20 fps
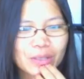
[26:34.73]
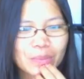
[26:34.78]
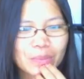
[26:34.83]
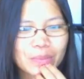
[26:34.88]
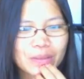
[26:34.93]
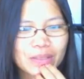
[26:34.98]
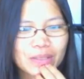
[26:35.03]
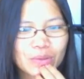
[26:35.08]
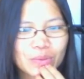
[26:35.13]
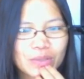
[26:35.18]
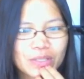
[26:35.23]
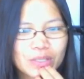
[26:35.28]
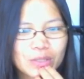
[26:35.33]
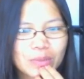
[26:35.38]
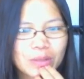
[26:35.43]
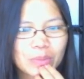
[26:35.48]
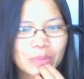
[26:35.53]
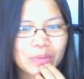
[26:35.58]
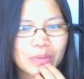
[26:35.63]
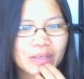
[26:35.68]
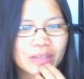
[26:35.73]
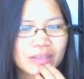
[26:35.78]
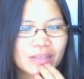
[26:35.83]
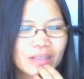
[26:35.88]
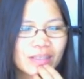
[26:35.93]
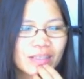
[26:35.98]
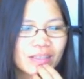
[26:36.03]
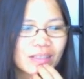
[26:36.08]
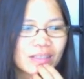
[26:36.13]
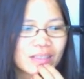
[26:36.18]
but they was my brand in
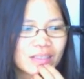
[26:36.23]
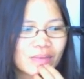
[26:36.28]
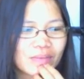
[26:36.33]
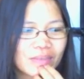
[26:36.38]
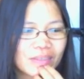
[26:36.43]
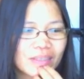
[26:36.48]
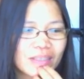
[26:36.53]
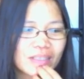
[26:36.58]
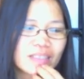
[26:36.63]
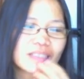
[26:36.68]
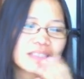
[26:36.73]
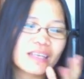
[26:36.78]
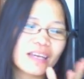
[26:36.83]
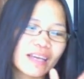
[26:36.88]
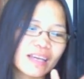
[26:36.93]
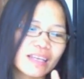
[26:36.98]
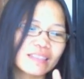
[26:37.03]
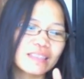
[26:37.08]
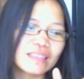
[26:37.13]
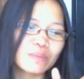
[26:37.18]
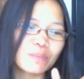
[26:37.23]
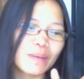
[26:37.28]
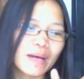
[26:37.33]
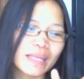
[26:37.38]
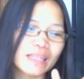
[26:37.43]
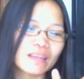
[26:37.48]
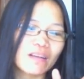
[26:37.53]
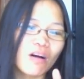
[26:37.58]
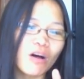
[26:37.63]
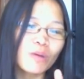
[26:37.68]
1970s. Yes, but
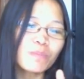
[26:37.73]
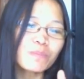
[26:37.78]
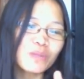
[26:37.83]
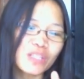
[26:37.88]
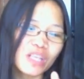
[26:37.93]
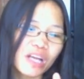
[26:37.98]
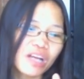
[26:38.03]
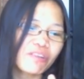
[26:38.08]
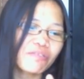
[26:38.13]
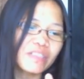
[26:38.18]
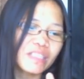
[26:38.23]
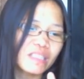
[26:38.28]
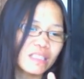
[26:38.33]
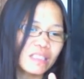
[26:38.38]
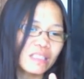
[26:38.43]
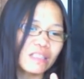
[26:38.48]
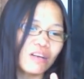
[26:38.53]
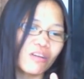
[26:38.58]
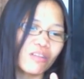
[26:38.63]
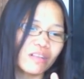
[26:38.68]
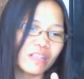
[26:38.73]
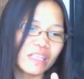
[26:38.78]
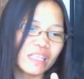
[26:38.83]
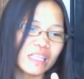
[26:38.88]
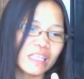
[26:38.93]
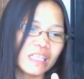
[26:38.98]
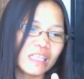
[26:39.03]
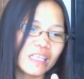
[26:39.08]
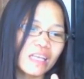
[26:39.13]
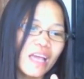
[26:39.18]
Hope Cigarettes is
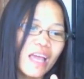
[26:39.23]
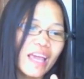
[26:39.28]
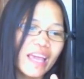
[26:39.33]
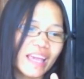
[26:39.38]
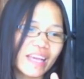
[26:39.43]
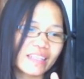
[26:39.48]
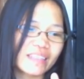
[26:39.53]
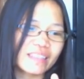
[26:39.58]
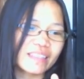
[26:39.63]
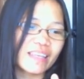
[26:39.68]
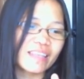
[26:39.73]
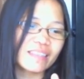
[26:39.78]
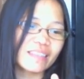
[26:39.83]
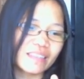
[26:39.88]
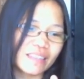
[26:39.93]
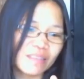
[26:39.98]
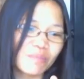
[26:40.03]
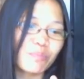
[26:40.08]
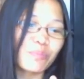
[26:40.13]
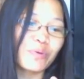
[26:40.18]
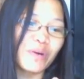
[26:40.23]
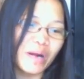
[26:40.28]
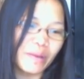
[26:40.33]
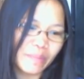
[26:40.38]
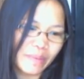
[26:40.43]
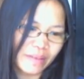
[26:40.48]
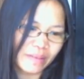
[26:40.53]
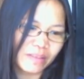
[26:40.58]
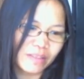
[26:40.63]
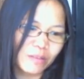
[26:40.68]
only exist in
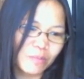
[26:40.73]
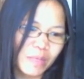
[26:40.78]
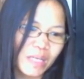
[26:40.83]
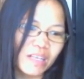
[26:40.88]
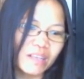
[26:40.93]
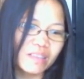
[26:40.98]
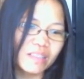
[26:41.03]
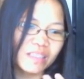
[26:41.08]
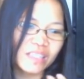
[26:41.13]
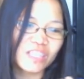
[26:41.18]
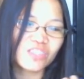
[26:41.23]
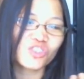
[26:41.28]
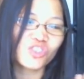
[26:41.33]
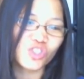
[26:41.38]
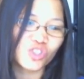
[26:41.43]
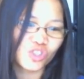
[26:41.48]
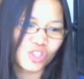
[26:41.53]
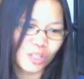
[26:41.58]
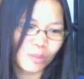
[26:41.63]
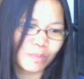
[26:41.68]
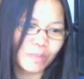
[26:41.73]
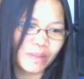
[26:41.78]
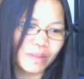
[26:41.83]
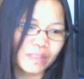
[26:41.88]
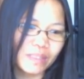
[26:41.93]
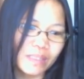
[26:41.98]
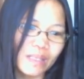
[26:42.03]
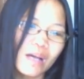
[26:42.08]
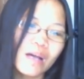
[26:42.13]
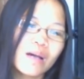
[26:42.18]
province because that's
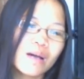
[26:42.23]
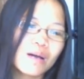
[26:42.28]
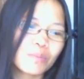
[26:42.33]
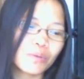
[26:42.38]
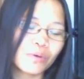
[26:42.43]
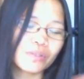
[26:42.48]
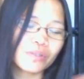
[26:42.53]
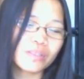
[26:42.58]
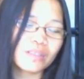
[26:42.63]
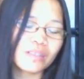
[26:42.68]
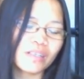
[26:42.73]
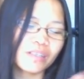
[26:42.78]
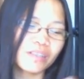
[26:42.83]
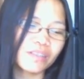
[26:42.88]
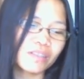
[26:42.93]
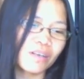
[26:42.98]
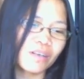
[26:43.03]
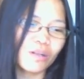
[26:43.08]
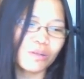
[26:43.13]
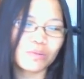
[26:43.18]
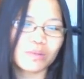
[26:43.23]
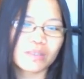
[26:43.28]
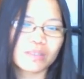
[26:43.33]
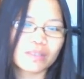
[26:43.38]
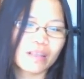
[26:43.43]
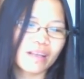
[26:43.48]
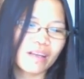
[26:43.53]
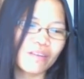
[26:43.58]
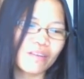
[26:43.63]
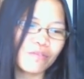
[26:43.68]
cheapest. Most here they always
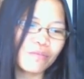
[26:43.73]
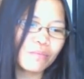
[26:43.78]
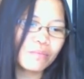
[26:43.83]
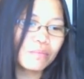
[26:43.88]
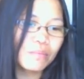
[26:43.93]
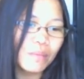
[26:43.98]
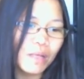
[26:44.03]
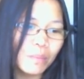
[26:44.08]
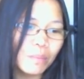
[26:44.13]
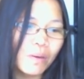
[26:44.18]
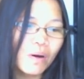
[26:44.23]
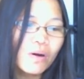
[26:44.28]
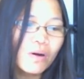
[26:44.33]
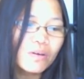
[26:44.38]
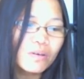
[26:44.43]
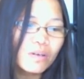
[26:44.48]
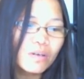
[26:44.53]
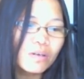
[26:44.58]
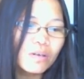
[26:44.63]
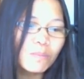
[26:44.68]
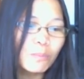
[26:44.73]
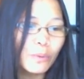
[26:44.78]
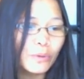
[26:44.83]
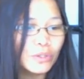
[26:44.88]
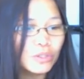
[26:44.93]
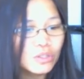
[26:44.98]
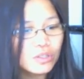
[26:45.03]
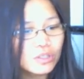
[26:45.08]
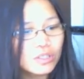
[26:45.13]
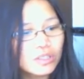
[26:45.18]
like Marlboro,
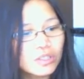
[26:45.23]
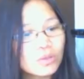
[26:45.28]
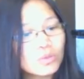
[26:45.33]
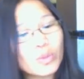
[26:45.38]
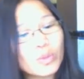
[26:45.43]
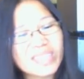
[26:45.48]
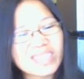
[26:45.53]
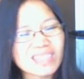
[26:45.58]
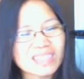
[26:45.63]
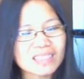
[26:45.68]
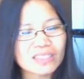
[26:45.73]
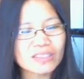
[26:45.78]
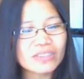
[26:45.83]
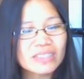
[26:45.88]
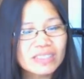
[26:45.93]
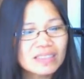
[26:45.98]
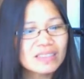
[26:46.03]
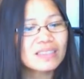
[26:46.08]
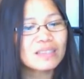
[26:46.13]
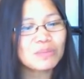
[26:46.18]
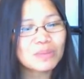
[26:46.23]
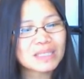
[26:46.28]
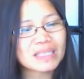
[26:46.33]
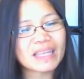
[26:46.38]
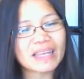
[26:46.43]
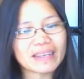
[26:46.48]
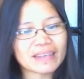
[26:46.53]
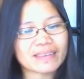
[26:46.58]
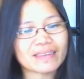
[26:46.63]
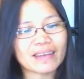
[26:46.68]
Fortune, Winston. It seems
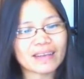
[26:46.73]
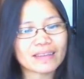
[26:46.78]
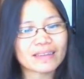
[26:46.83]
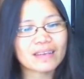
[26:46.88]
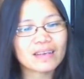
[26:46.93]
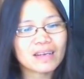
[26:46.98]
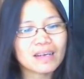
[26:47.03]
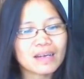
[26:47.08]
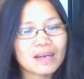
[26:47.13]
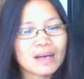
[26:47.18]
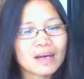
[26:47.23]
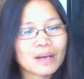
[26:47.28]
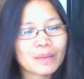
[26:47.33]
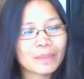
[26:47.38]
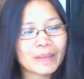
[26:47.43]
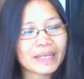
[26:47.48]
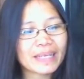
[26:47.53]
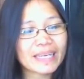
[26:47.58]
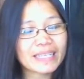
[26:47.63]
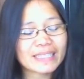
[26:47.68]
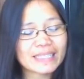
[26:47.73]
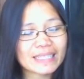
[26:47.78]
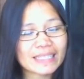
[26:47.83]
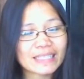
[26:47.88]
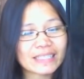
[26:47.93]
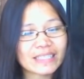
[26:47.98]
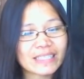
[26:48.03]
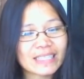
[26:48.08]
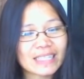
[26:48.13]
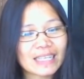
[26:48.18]
like that. But I see
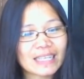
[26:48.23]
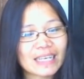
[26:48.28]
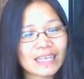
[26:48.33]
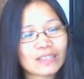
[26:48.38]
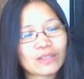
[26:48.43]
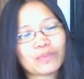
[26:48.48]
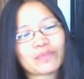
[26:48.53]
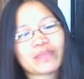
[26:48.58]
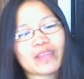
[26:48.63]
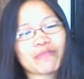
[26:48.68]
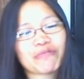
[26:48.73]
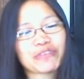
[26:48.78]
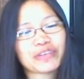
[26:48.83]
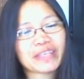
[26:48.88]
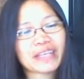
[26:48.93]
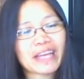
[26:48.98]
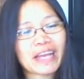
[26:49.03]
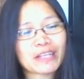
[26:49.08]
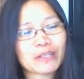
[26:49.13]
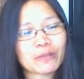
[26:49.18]
there's a lot of different kind of